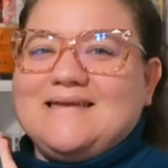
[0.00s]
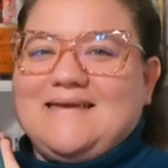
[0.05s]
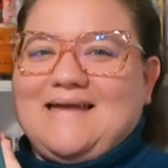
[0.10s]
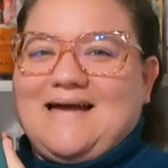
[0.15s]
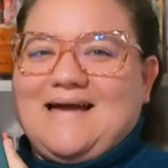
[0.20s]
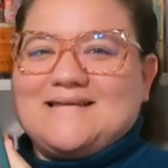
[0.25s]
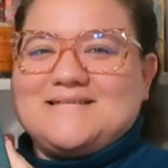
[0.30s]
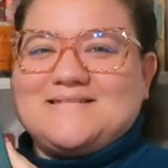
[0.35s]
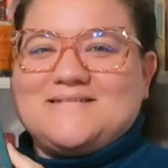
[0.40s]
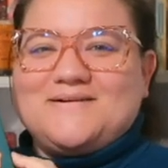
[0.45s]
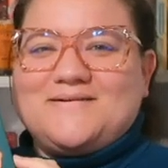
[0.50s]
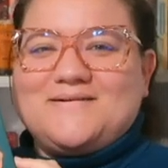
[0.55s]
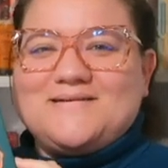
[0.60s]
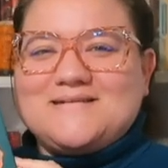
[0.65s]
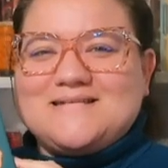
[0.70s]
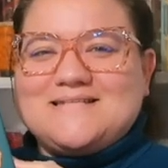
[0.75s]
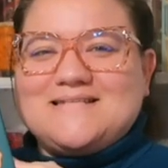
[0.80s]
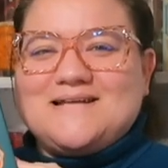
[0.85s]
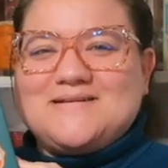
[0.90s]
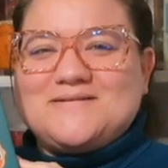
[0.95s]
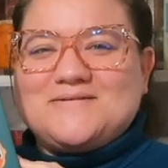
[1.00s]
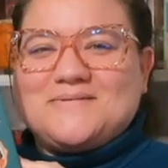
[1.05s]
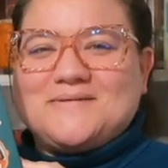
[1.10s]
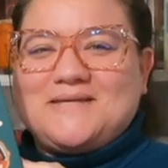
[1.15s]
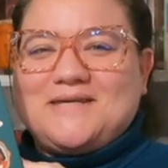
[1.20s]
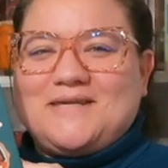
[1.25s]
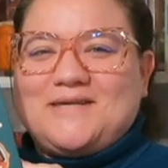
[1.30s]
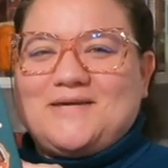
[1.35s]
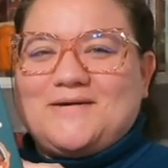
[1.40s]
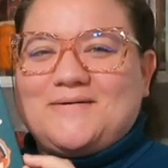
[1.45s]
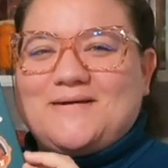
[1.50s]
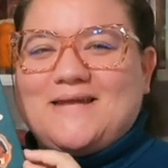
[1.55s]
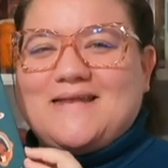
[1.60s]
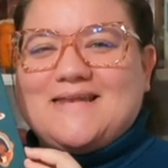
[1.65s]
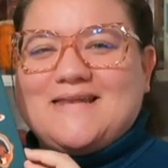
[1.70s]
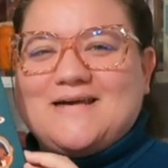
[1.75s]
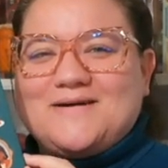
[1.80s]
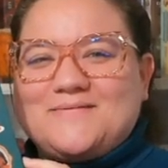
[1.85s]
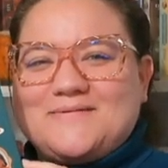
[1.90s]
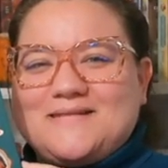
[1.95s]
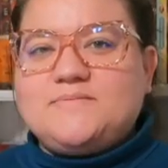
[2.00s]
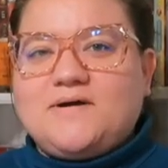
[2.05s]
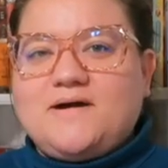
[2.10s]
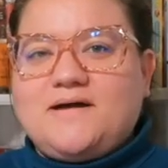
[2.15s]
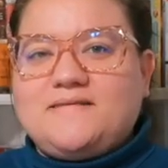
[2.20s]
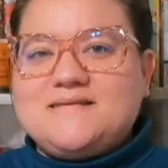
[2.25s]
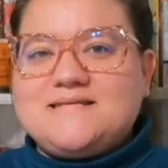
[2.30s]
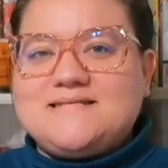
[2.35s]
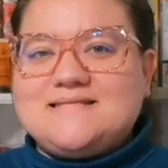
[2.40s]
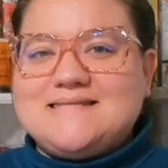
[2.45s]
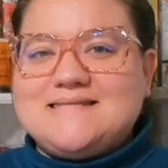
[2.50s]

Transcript: Yeah, so it just sounds really cute. And the next book on